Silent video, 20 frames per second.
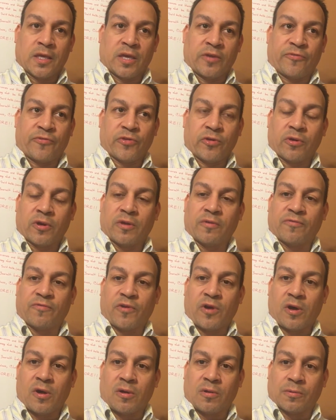If you're
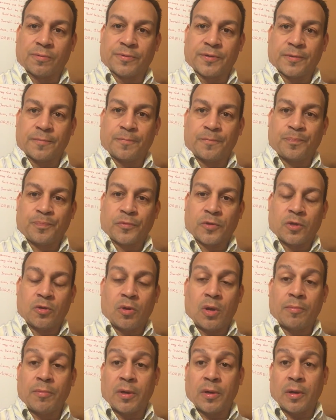involved,
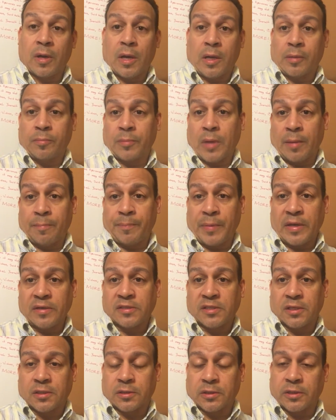I'm
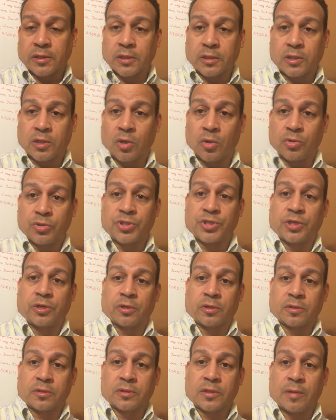basically a coach
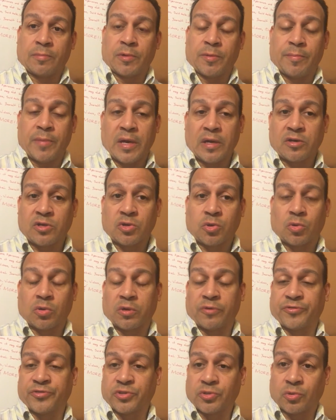here. I'm a
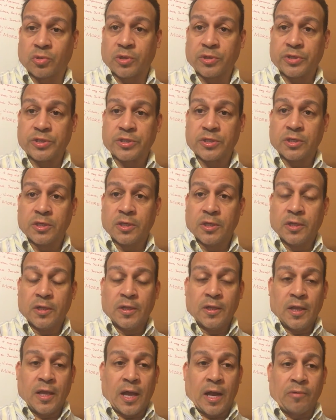mentor of sorts.
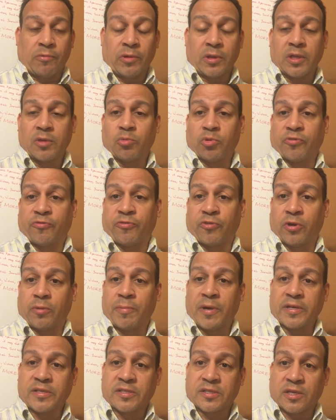I really refer
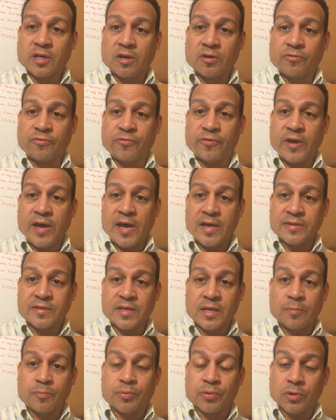myself
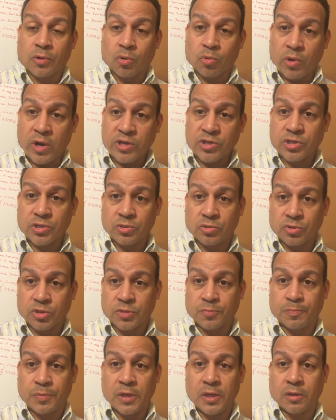as a progressional
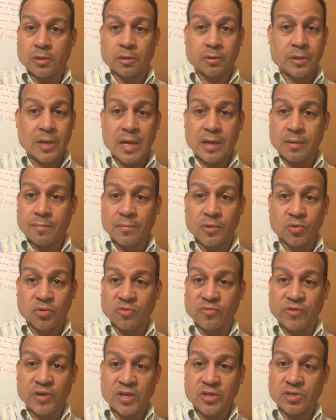speaker, not a
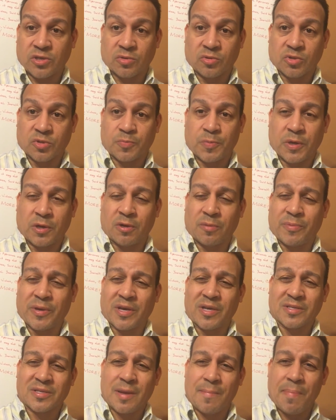motivational speaker,
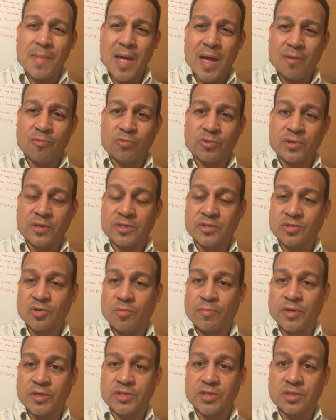because I'm not really
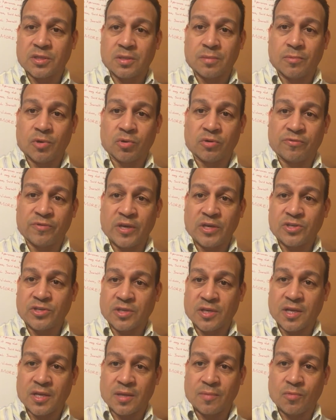so much into
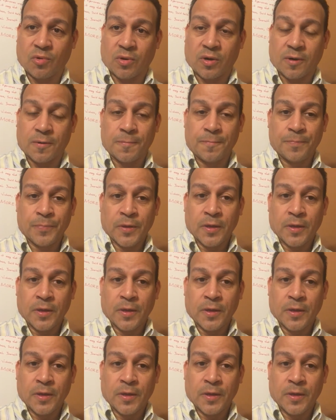motivation anymore.